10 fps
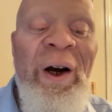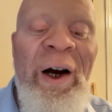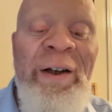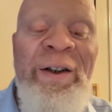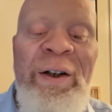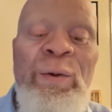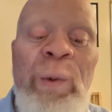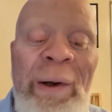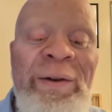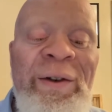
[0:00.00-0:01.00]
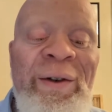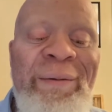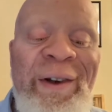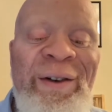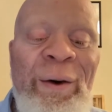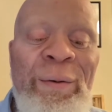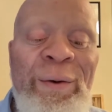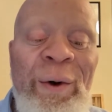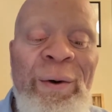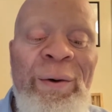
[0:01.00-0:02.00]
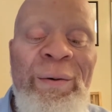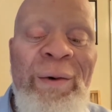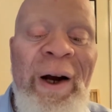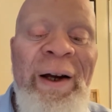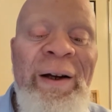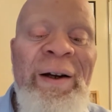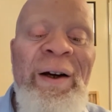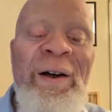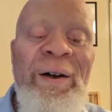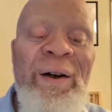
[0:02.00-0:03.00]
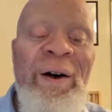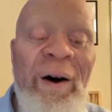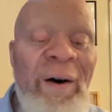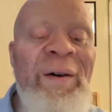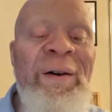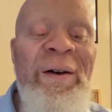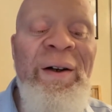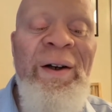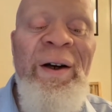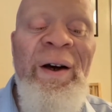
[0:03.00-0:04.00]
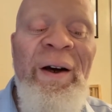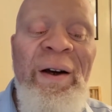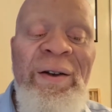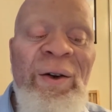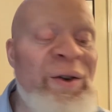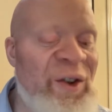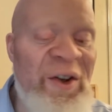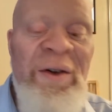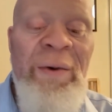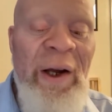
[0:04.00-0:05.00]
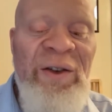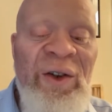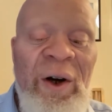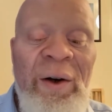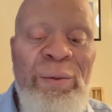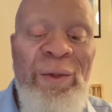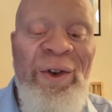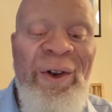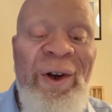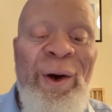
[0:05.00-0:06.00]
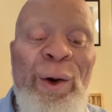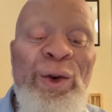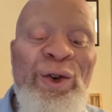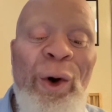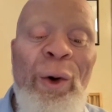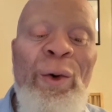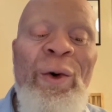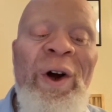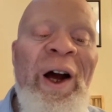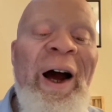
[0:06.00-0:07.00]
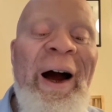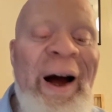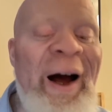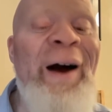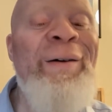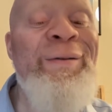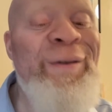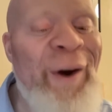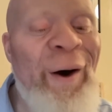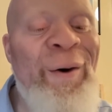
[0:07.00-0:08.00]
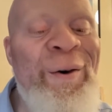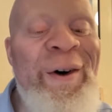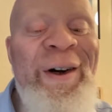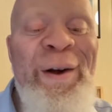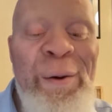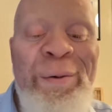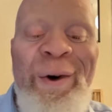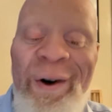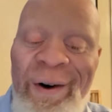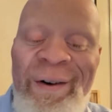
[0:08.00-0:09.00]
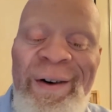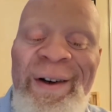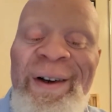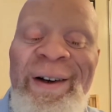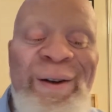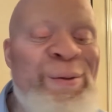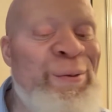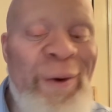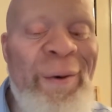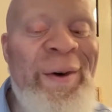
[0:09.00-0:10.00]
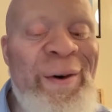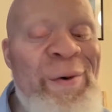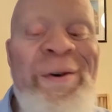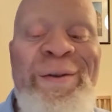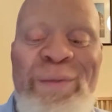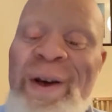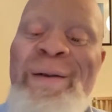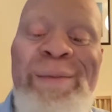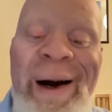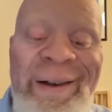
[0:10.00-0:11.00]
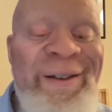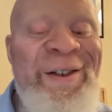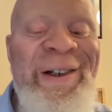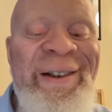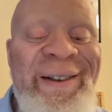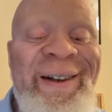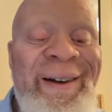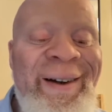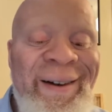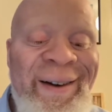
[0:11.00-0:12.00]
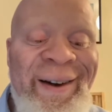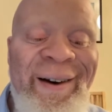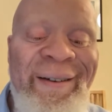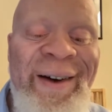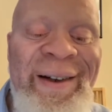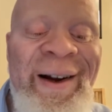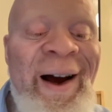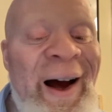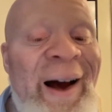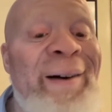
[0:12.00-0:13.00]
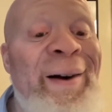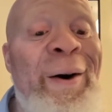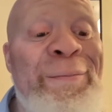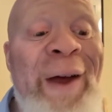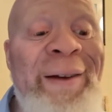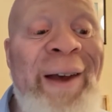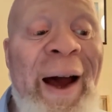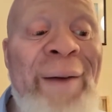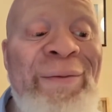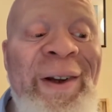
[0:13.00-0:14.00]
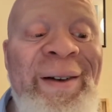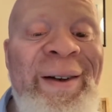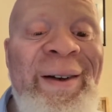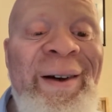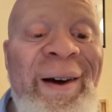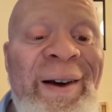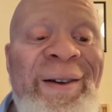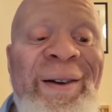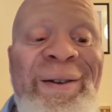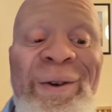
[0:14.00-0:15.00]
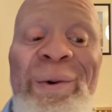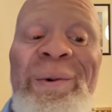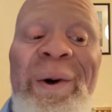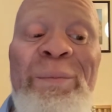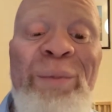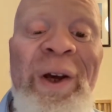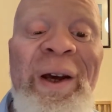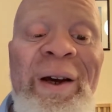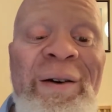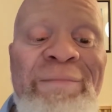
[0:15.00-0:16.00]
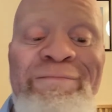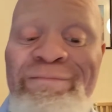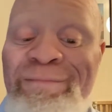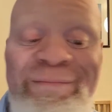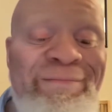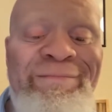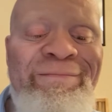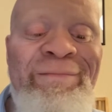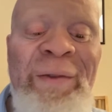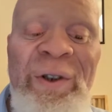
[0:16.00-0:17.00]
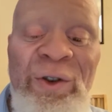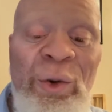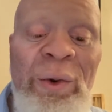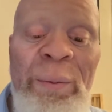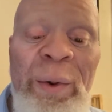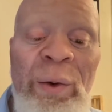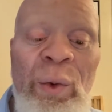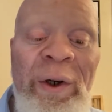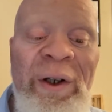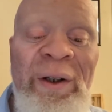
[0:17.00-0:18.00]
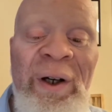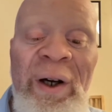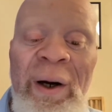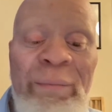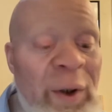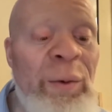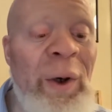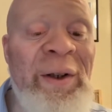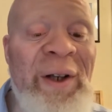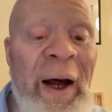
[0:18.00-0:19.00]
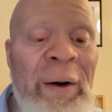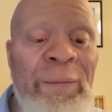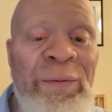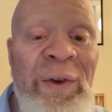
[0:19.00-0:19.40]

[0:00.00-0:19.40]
I did wonder to myself, though, right? Kong, he's got T-Rex arms. So I don't know if Kong is throwing all these big punches. You know what I mean? I don't know if that's happening. It's all a bit, mm, it's all a bit weird, but it went down.